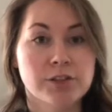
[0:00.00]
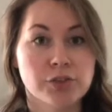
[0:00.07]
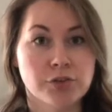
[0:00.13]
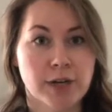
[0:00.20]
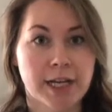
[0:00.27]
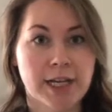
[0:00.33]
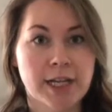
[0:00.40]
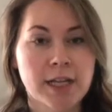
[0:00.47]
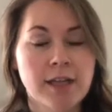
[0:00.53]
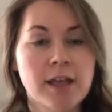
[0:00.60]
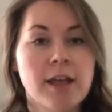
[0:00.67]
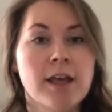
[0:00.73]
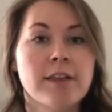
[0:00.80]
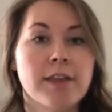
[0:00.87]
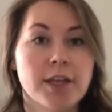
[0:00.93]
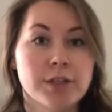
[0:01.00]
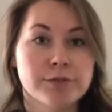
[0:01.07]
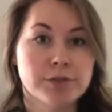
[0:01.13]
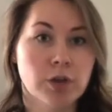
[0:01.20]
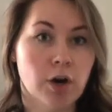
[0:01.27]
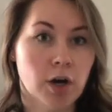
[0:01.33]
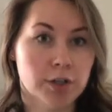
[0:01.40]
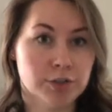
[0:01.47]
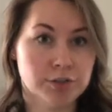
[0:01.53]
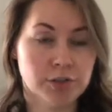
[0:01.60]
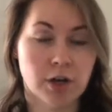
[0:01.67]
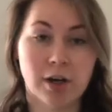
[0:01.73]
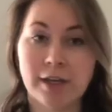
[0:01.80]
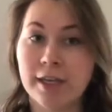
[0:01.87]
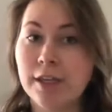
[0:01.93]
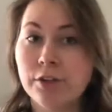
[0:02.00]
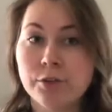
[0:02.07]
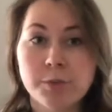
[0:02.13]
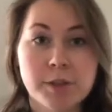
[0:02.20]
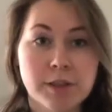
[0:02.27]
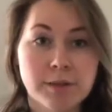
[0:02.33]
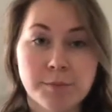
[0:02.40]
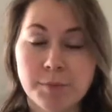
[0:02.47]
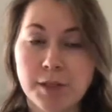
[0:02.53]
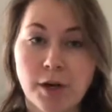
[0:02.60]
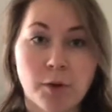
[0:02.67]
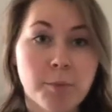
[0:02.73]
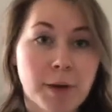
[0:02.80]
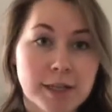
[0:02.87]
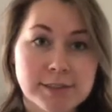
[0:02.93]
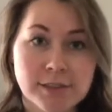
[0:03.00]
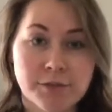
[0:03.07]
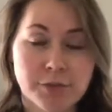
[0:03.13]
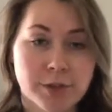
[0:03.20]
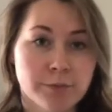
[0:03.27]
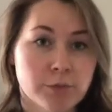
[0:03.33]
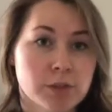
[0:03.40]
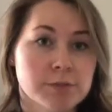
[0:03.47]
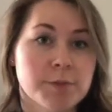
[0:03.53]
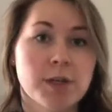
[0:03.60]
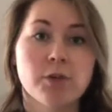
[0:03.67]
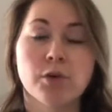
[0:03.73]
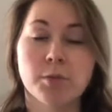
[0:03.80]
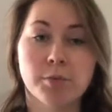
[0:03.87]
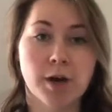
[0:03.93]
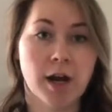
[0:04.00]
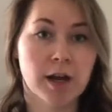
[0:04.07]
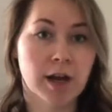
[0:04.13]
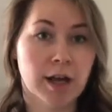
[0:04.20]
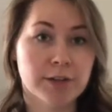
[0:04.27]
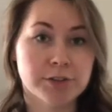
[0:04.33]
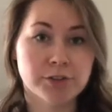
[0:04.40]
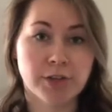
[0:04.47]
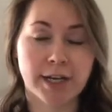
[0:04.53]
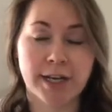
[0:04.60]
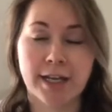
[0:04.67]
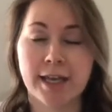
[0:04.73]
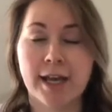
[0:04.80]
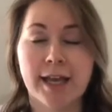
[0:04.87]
the training that you've taught your dog, either with, positive reinforcement or prong collar training.